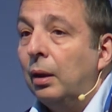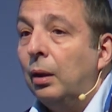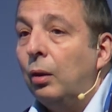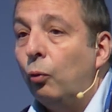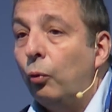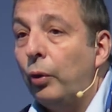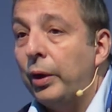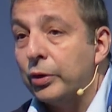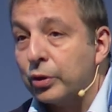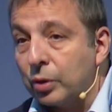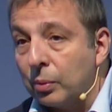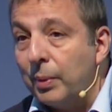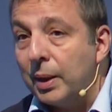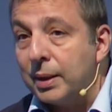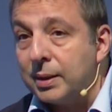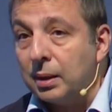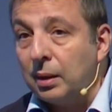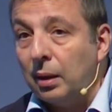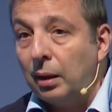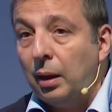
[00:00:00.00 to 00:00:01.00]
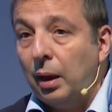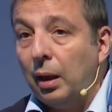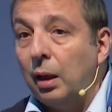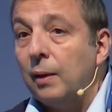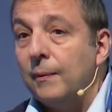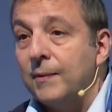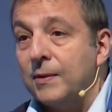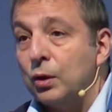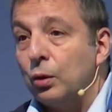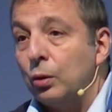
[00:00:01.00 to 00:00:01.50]
which basically
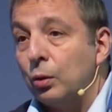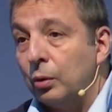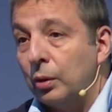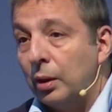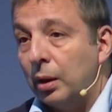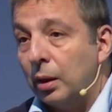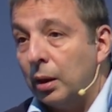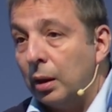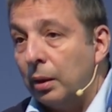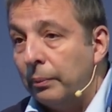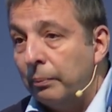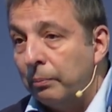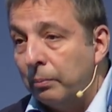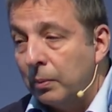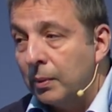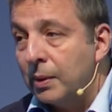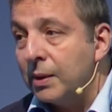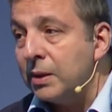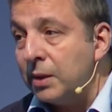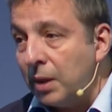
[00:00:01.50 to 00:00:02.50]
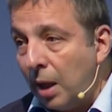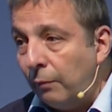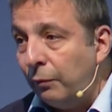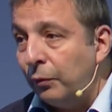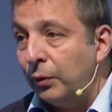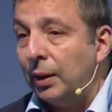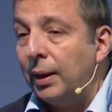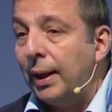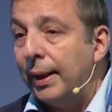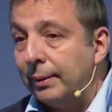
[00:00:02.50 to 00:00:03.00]
gives you the
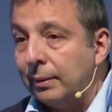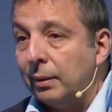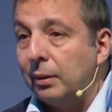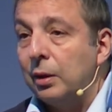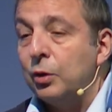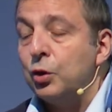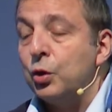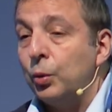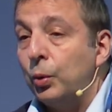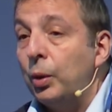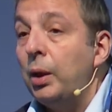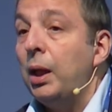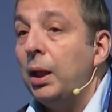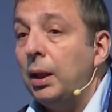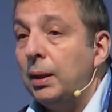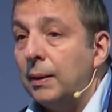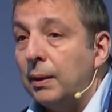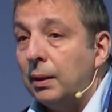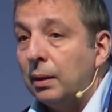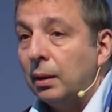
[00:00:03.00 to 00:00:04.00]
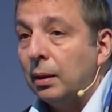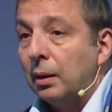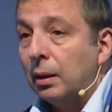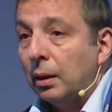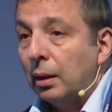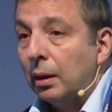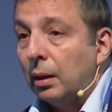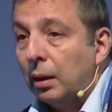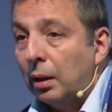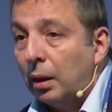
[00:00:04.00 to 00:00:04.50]
safety net that you need
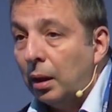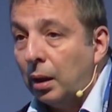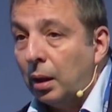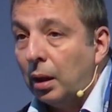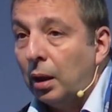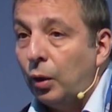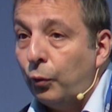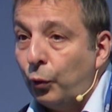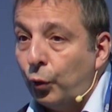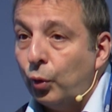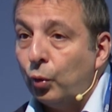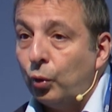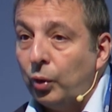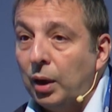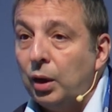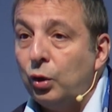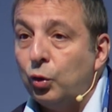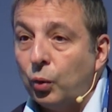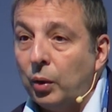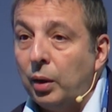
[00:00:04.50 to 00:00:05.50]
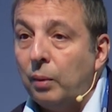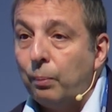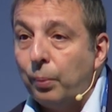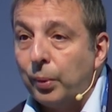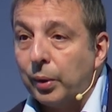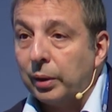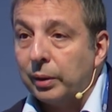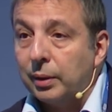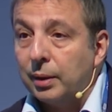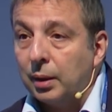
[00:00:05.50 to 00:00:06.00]
if you need to
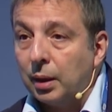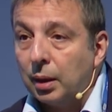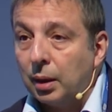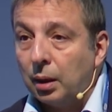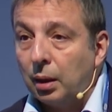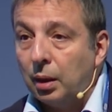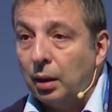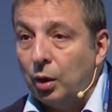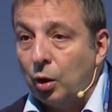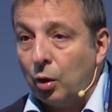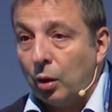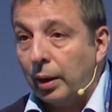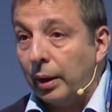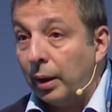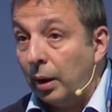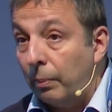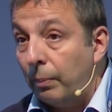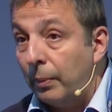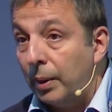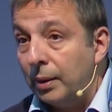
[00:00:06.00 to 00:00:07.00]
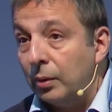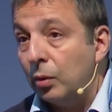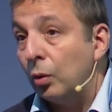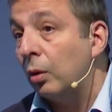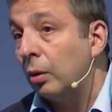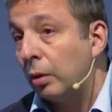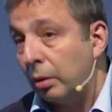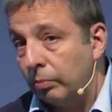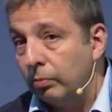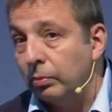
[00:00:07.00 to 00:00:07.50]
import your equipment
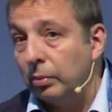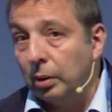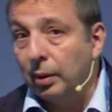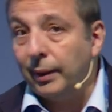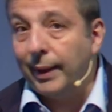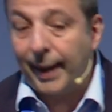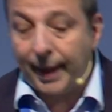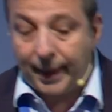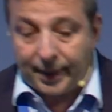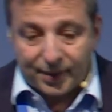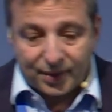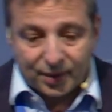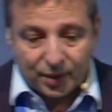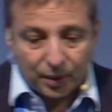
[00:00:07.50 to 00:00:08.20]
or gas.